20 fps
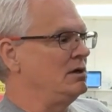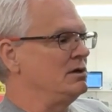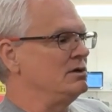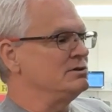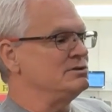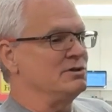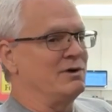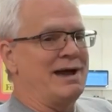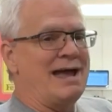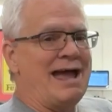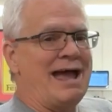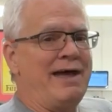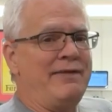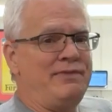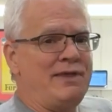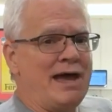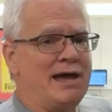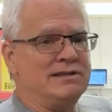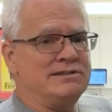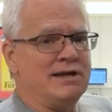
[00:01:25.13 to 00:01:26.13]
So at
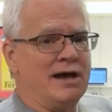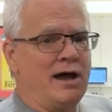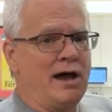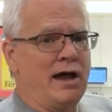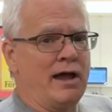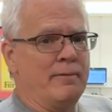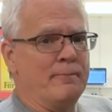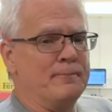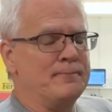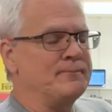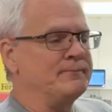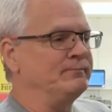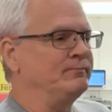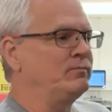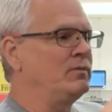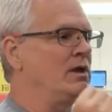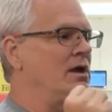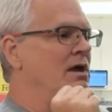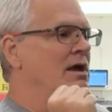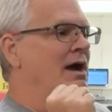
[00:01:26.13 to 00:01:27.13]
that time,
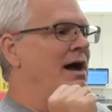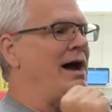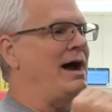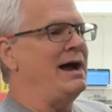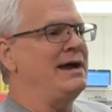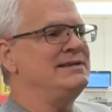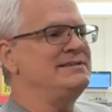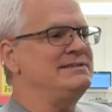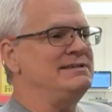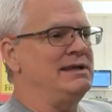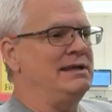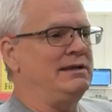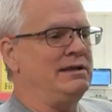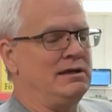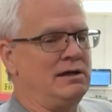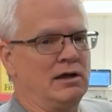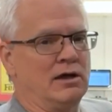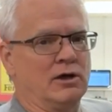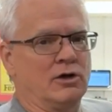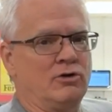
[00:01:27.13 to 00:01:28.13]
I sent
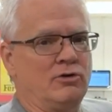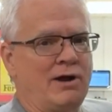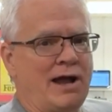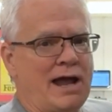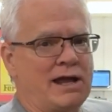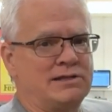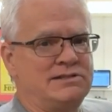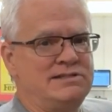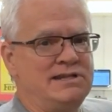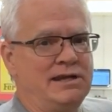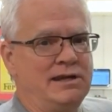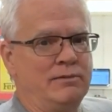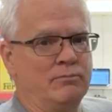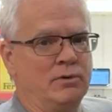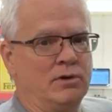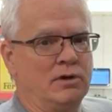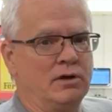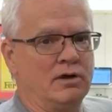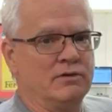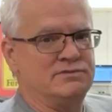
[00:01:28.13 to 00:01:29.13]
a crack
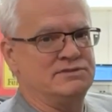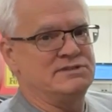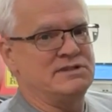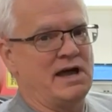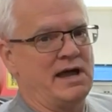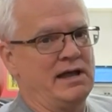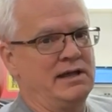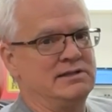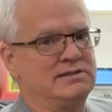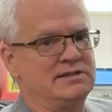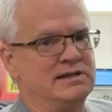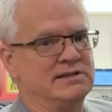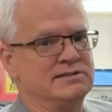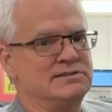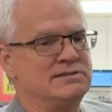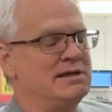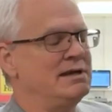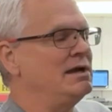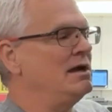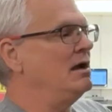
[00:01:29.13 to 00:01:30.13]
team of
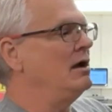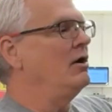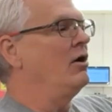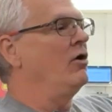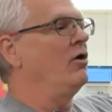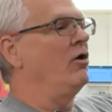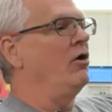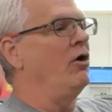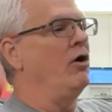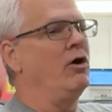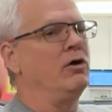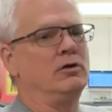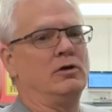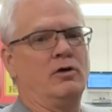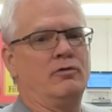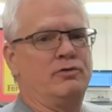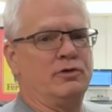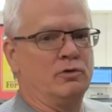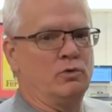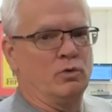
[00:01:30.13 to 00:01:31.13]
scientists all
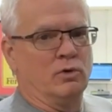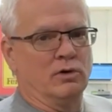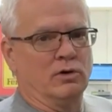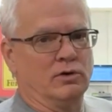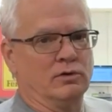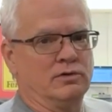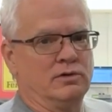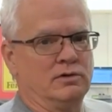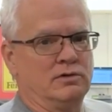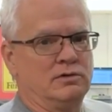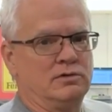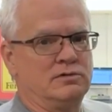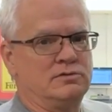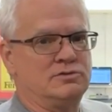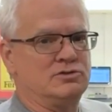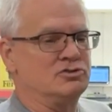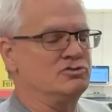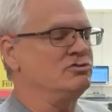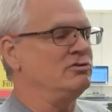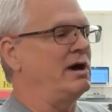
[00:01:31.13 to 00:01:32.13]
over the world
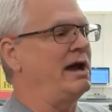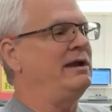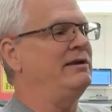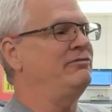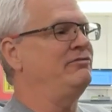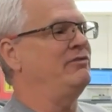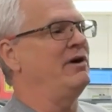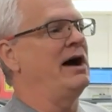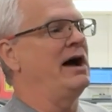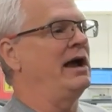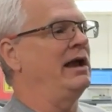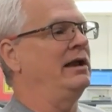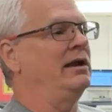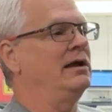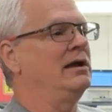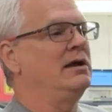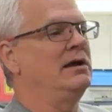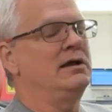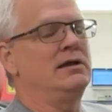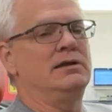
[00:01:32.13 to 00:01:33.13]
to try to find
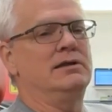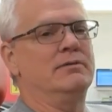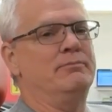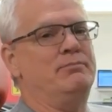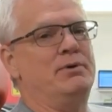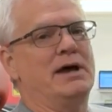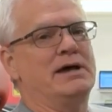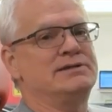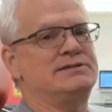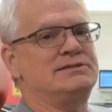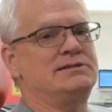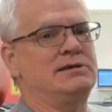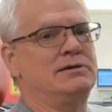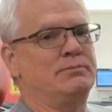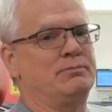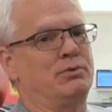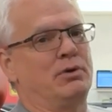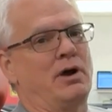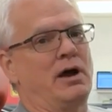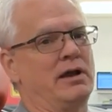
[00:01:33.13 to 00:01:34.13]
the best
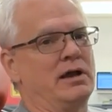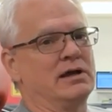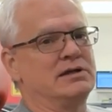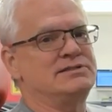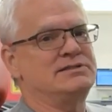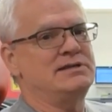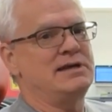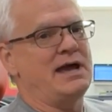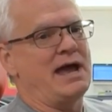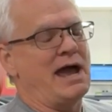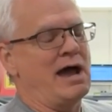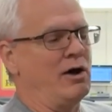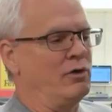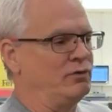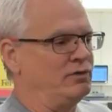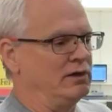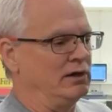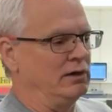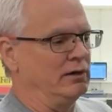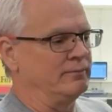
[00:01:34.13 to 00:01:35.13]
products
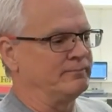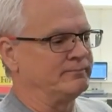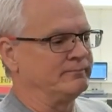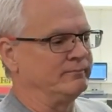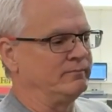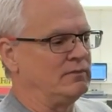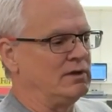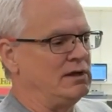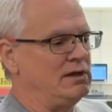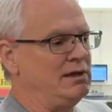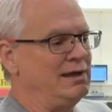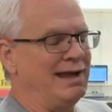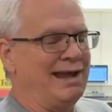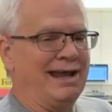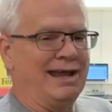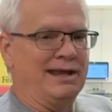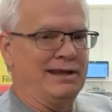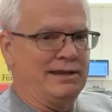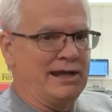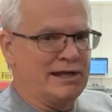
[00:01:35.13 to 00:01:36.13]
out there.
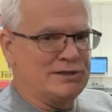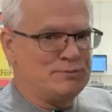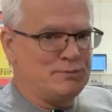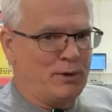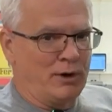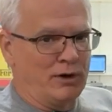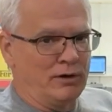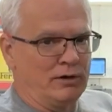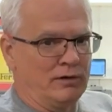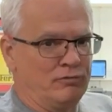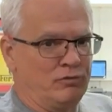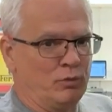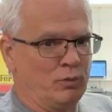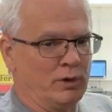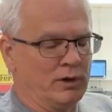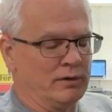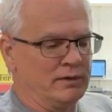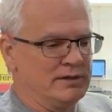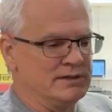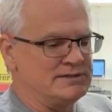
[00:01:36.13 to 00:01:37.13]
And that's part of
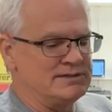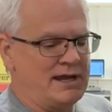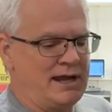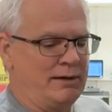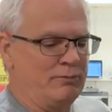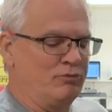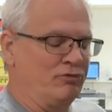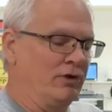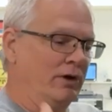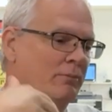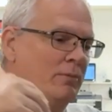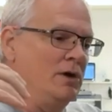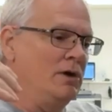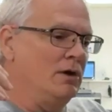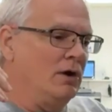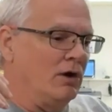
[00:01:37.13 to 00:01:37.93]
where this came from.